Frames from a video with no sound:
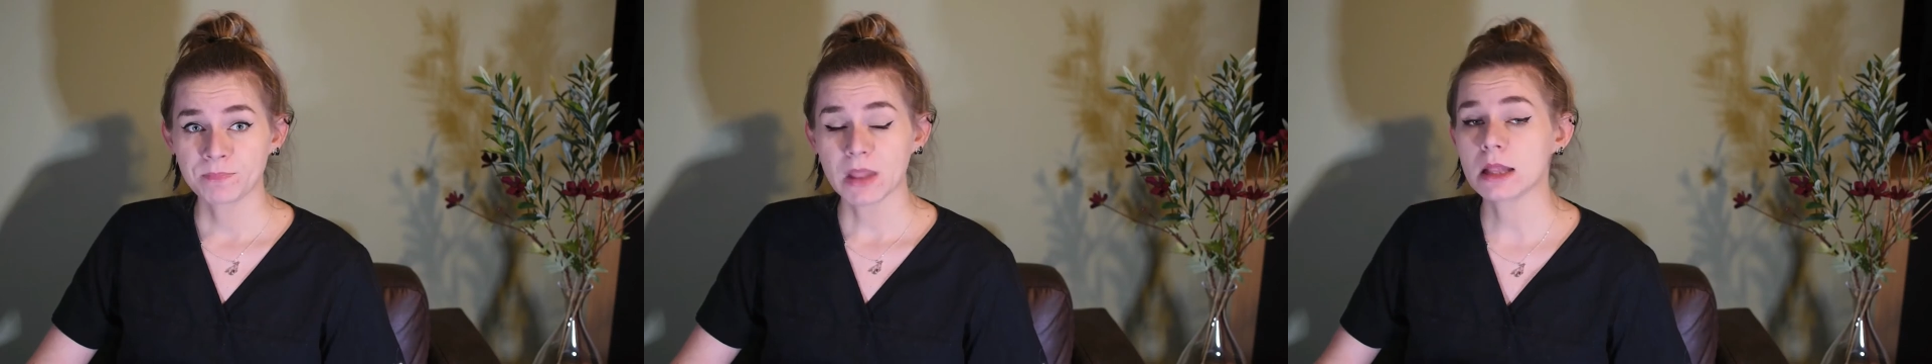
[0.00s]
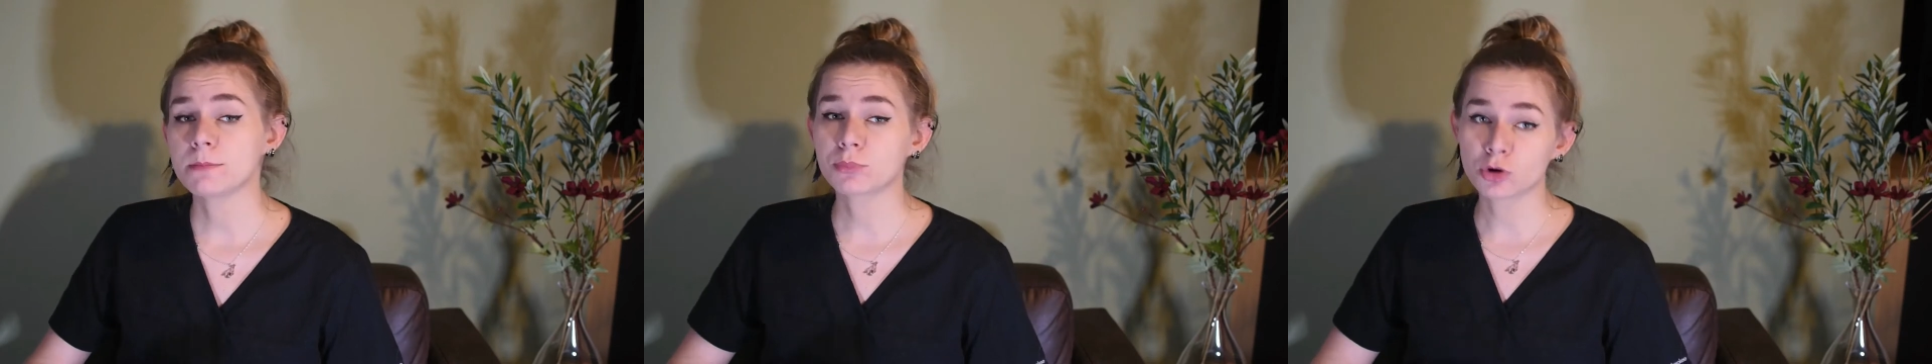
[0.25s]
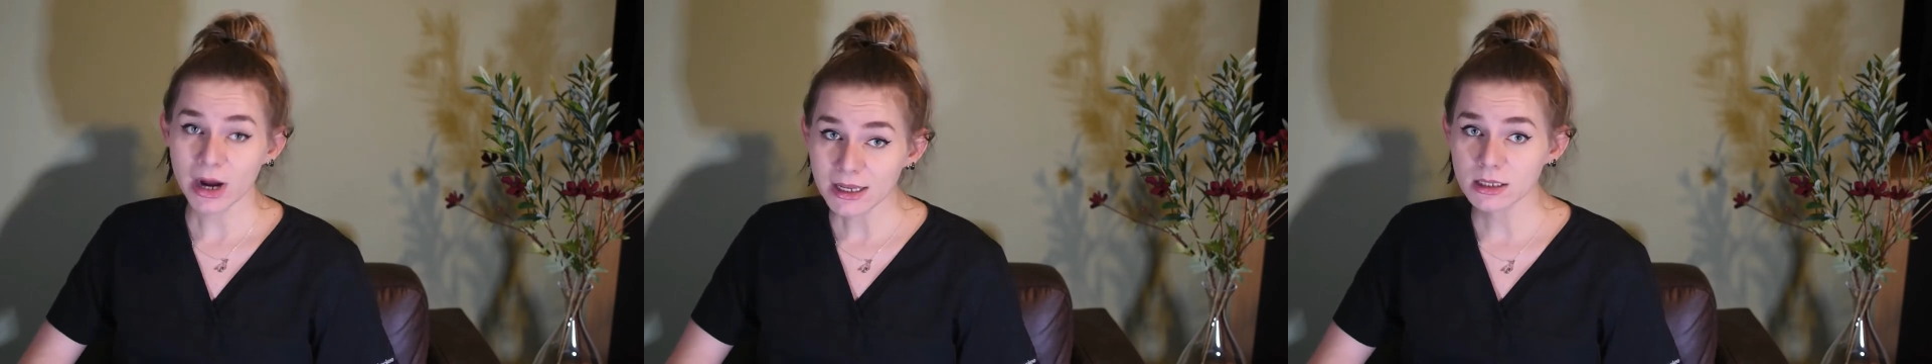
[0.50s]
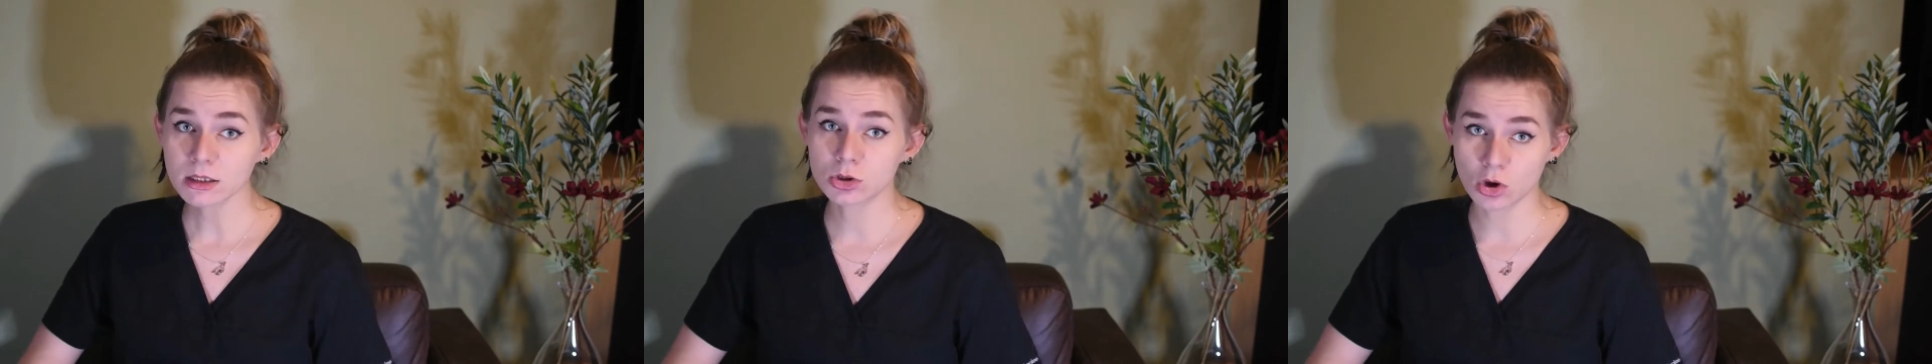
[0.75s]
and
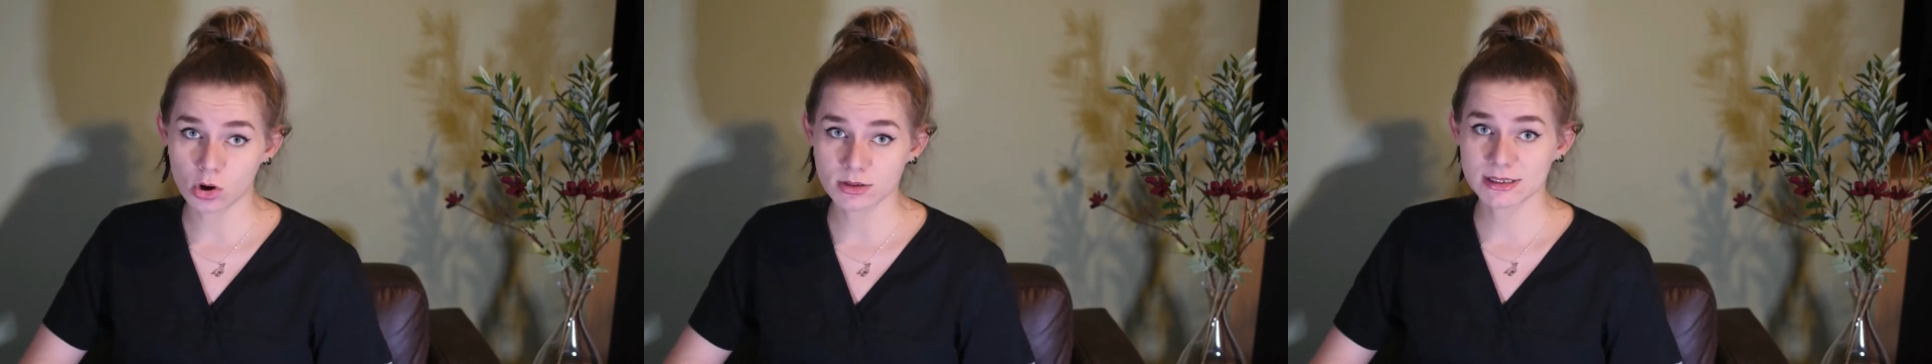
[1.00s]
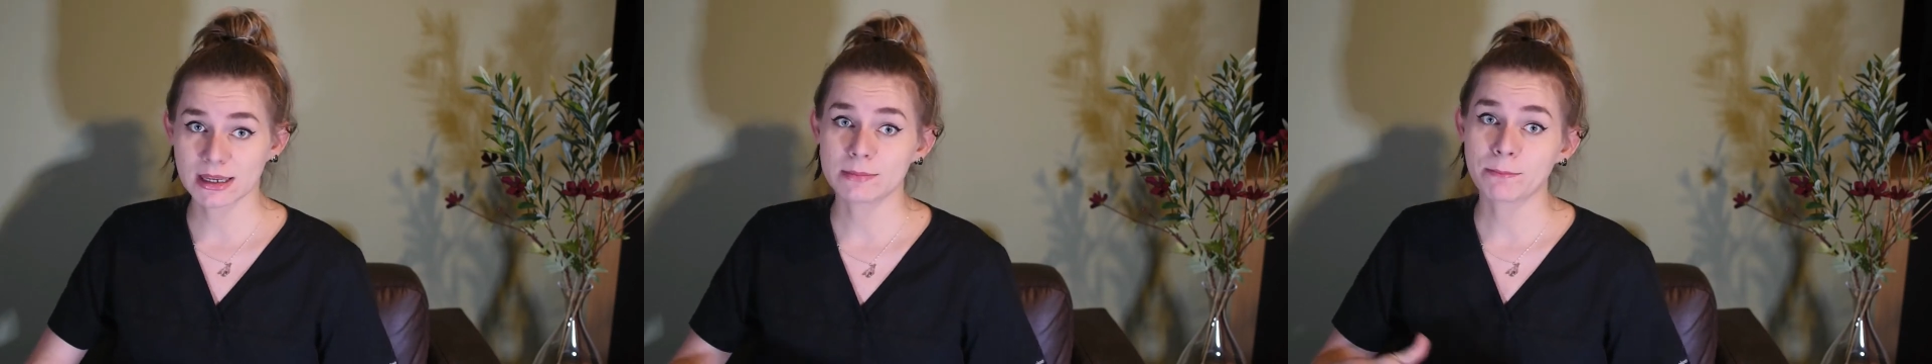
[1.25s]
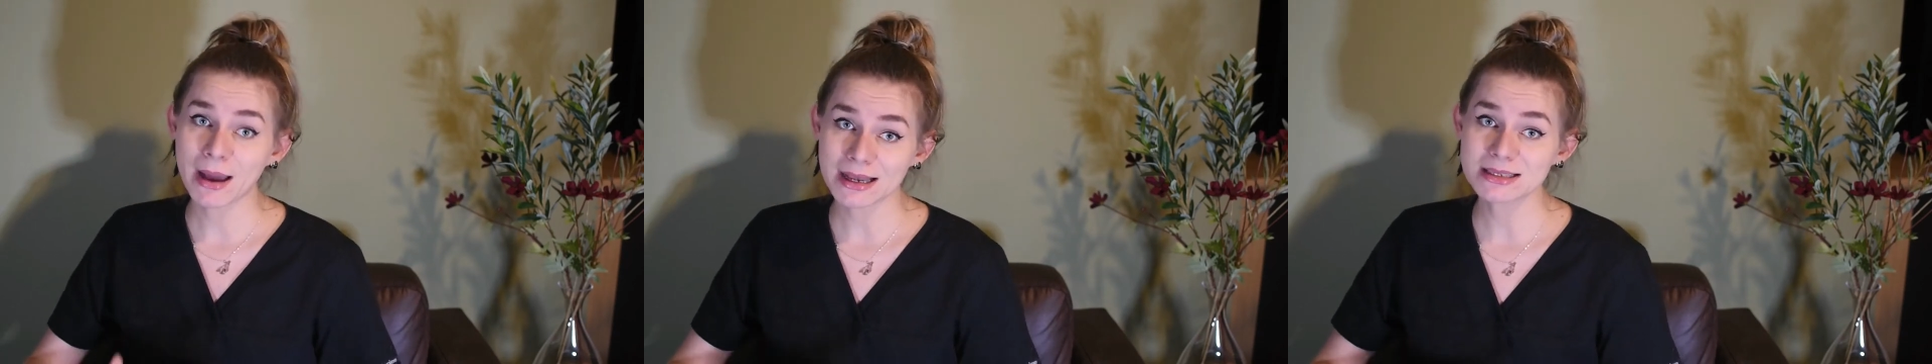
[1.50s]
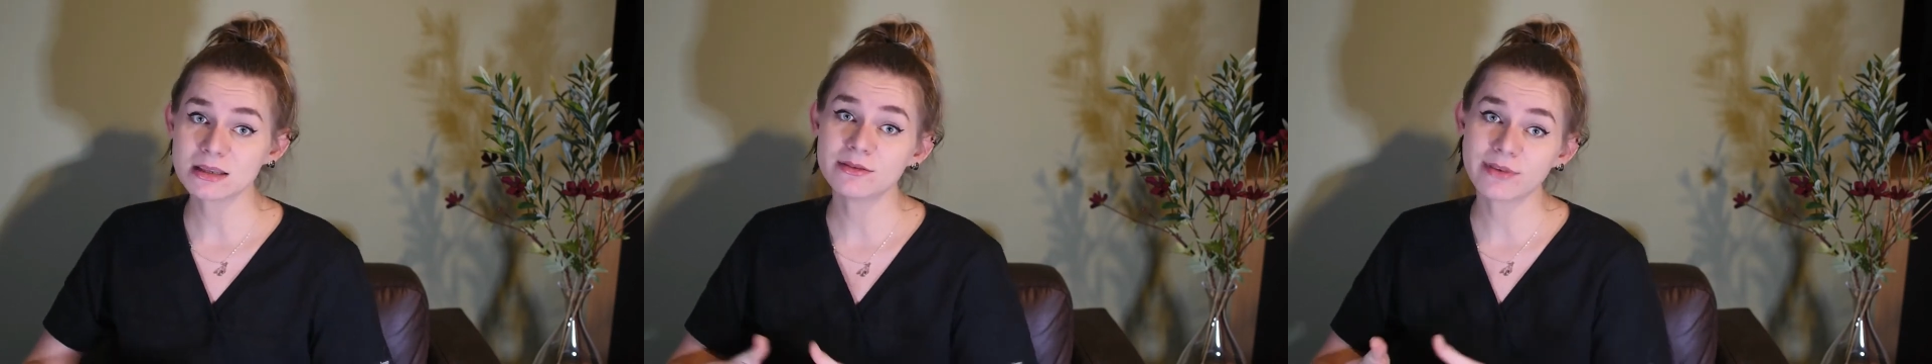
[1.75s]
pregnant dogs can pass
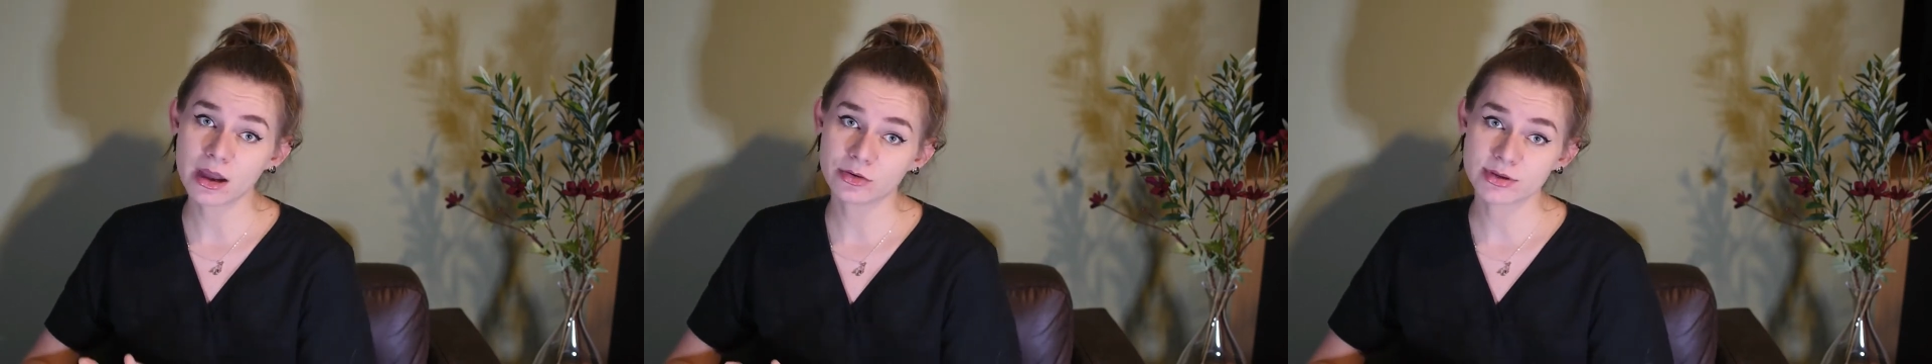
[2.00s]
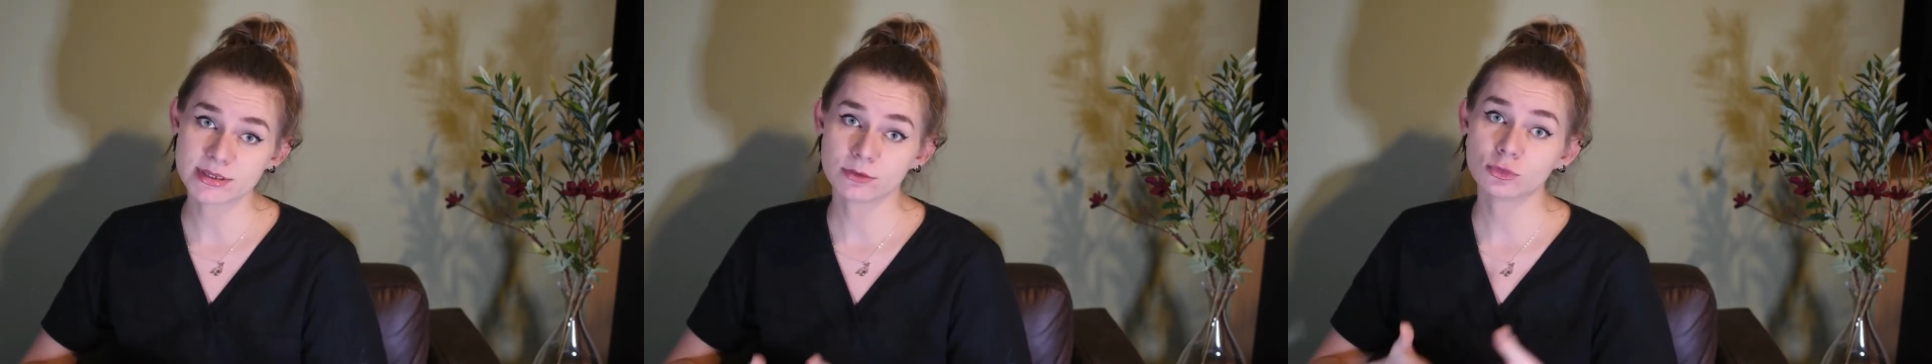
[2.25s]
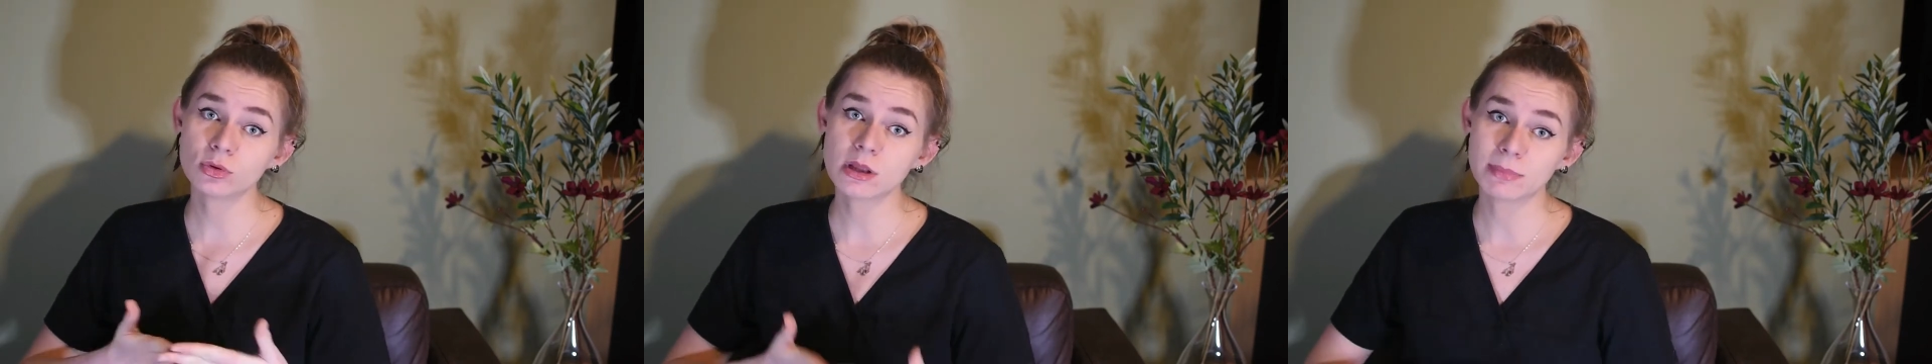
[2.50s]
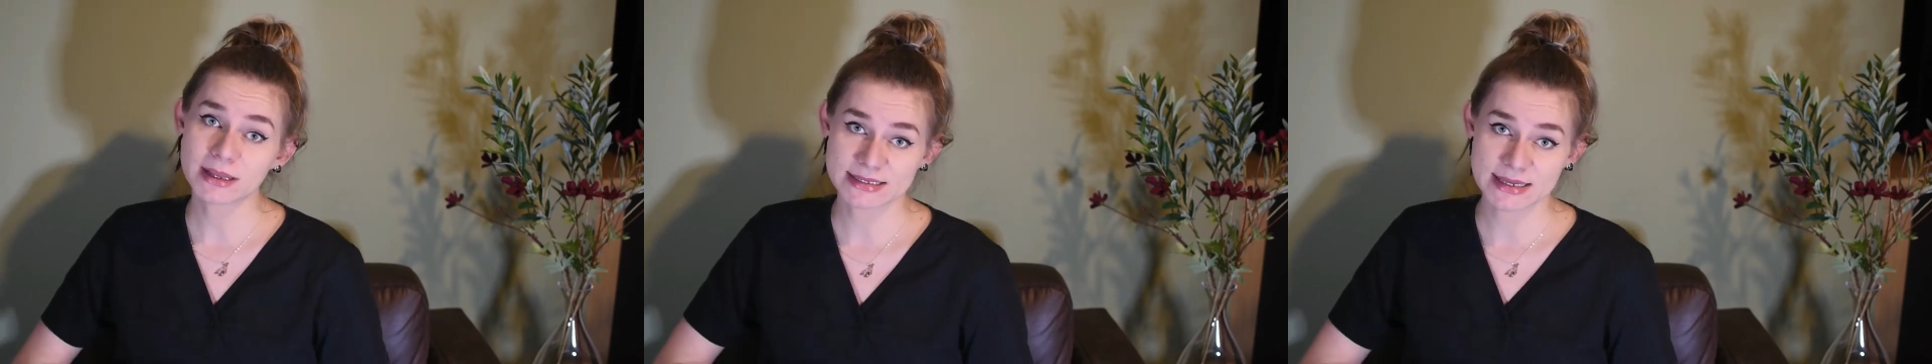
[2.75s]
the virus through the
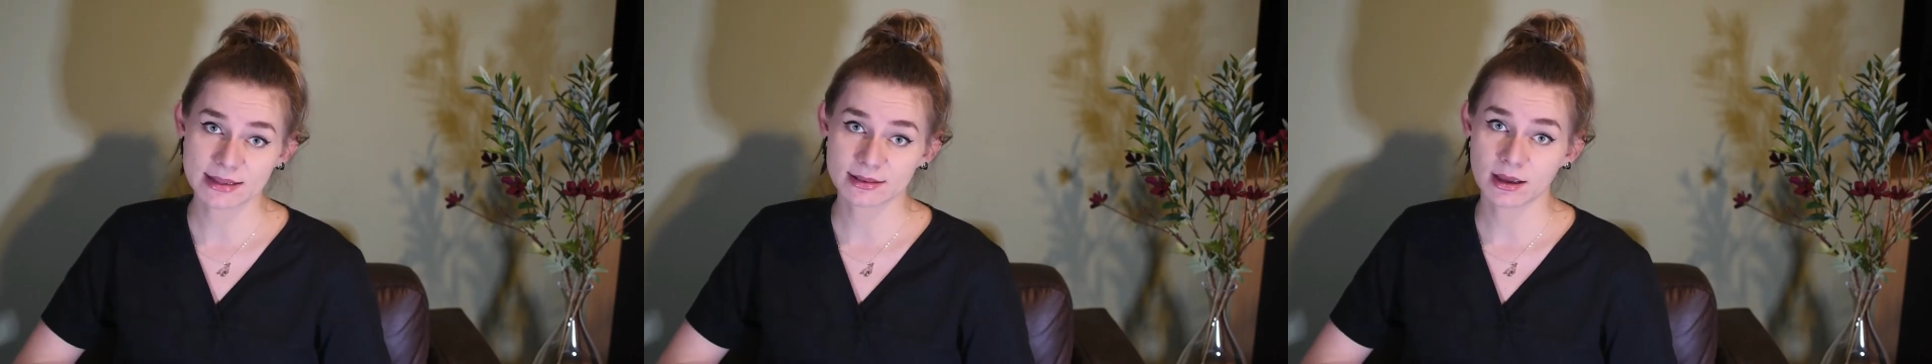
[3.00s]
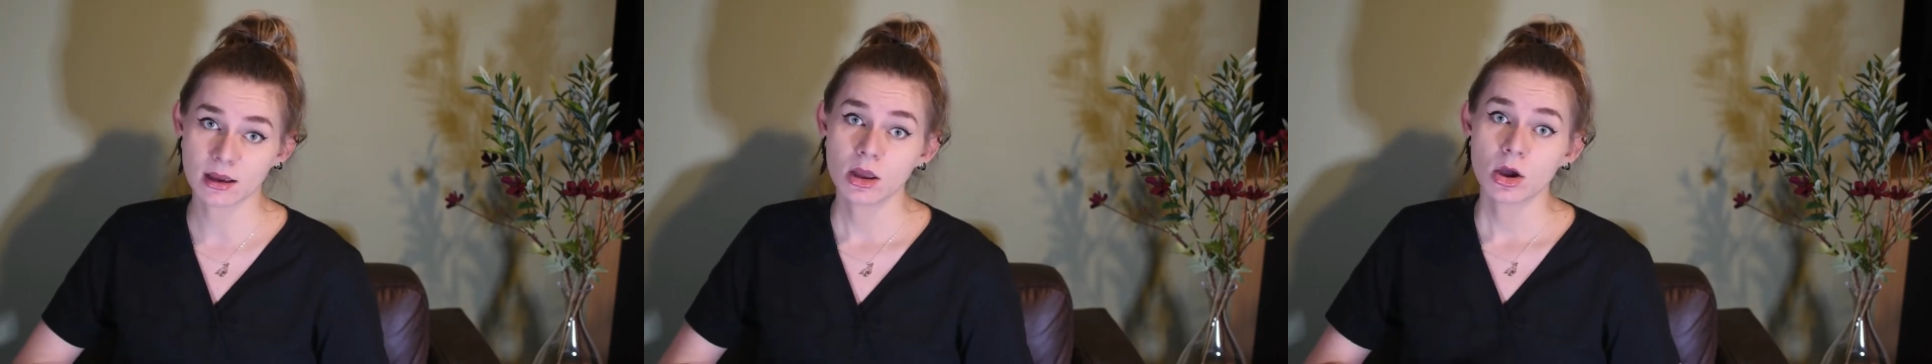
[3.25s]
placenta